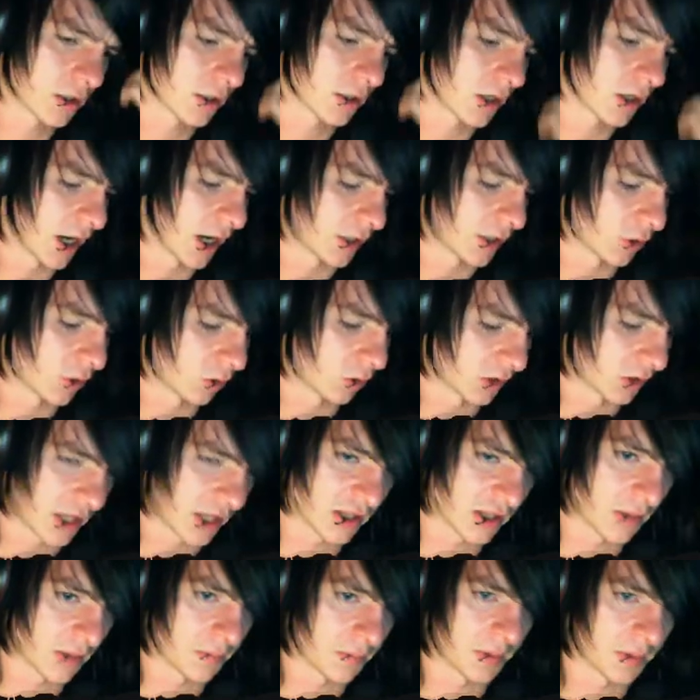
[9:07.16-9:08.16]
I don't
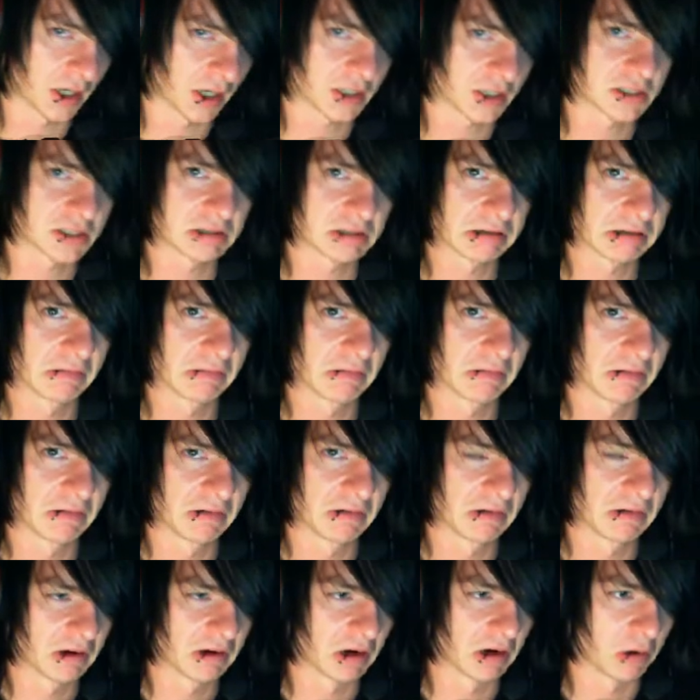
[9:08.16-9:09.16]
like them pigs.
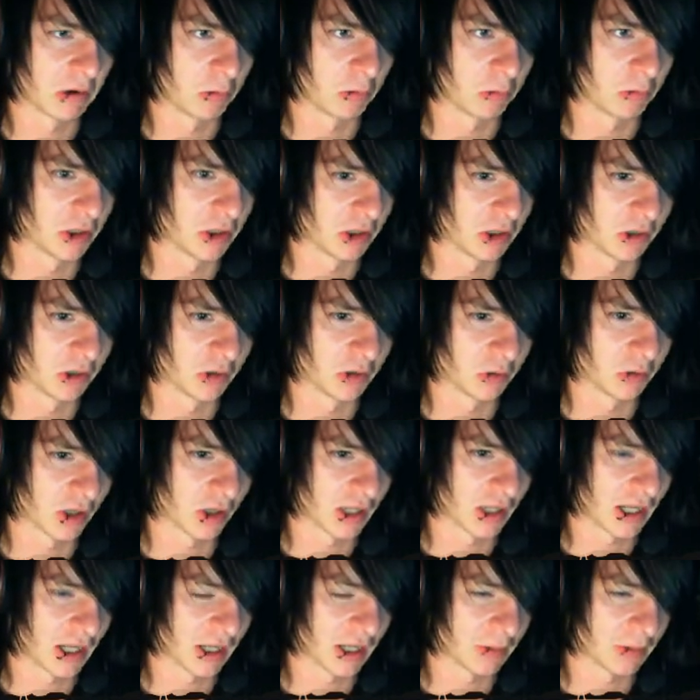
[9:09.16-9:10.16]
I really do not
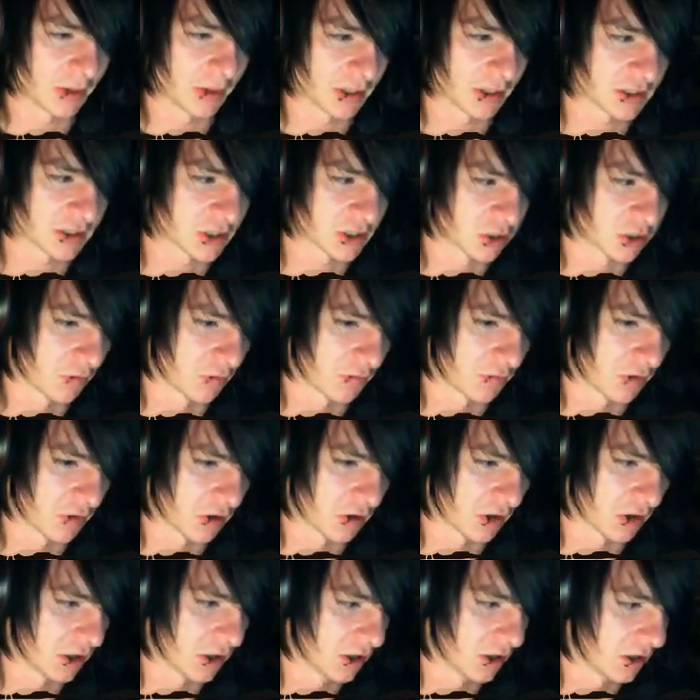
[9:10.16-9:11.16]
like them pigs so
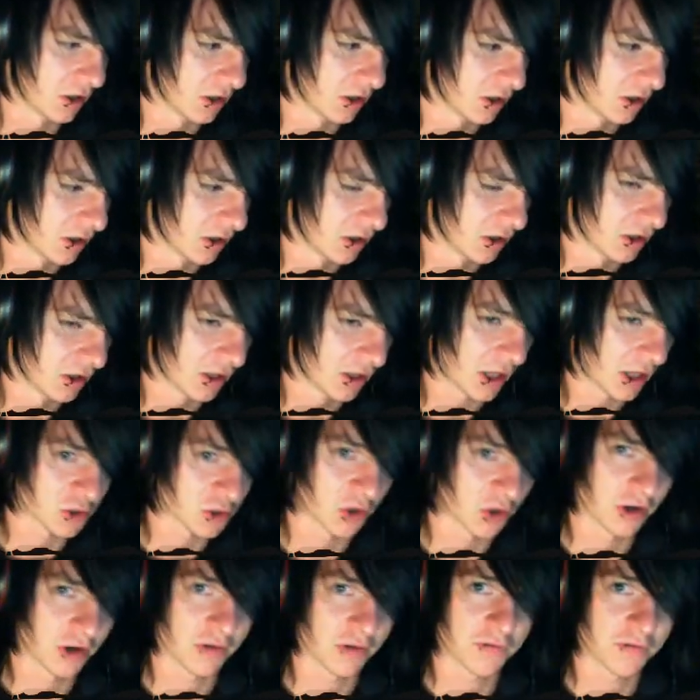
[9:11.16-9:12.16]
far. That's
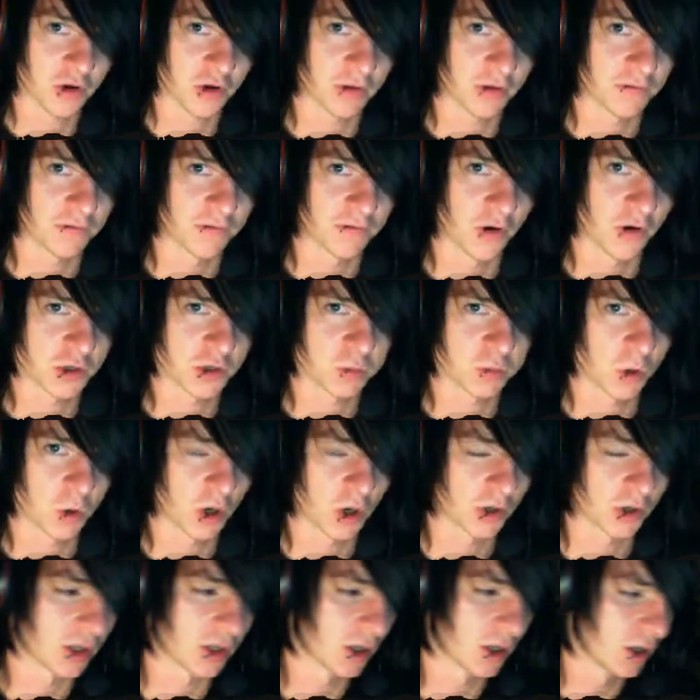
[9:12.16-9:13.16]
only the fucking first
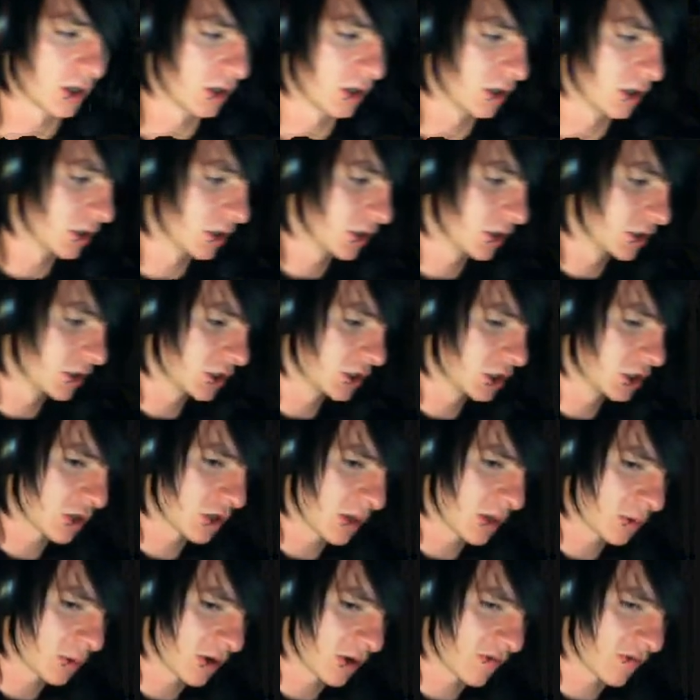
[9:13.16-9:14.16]
one. Jesus Christ,
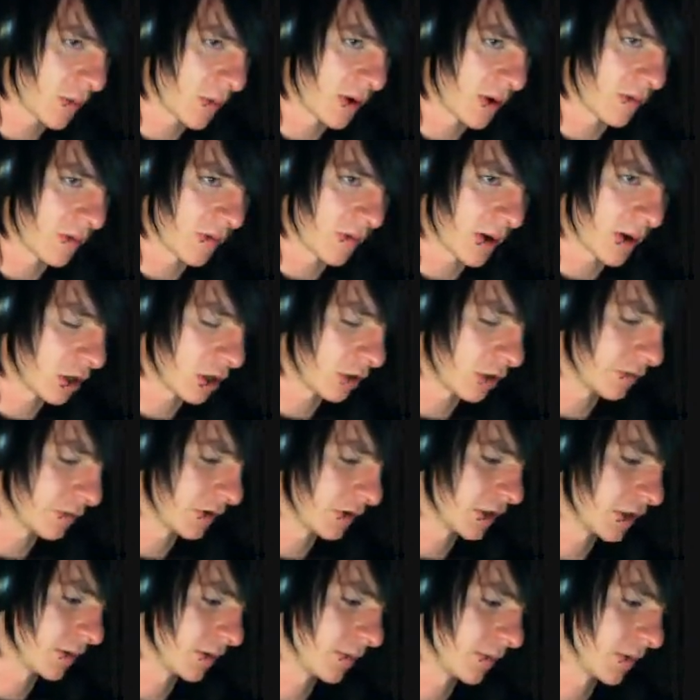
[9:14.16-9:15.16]
I'm gonna have a bit of my
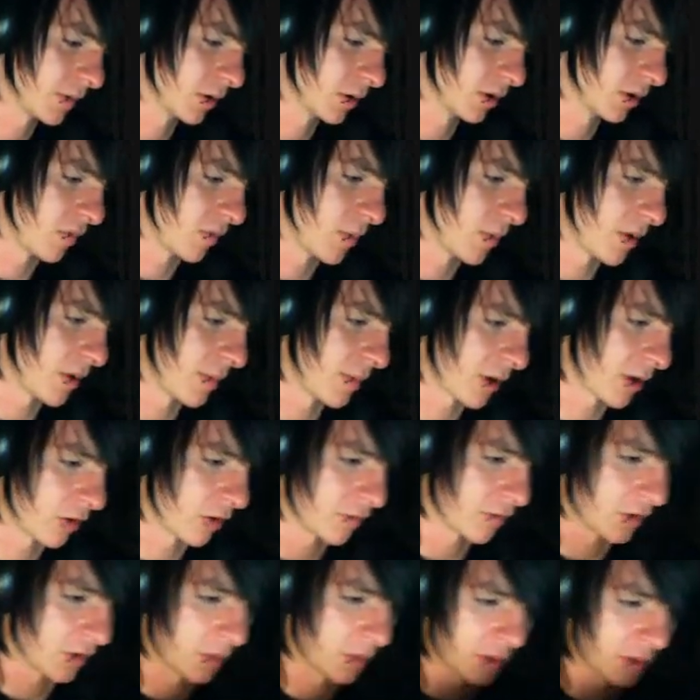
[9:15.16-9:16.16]
coffee. I'm gonna have a bit of my
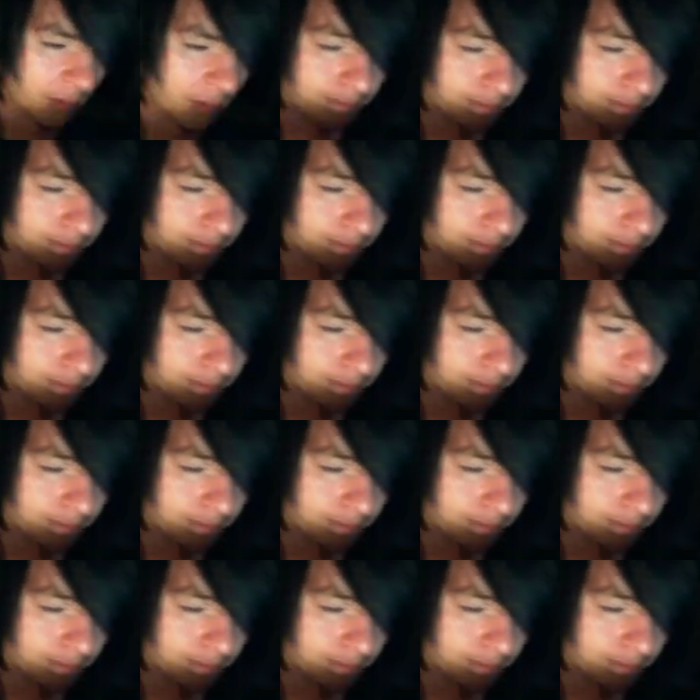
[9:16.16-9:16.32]
coffee and be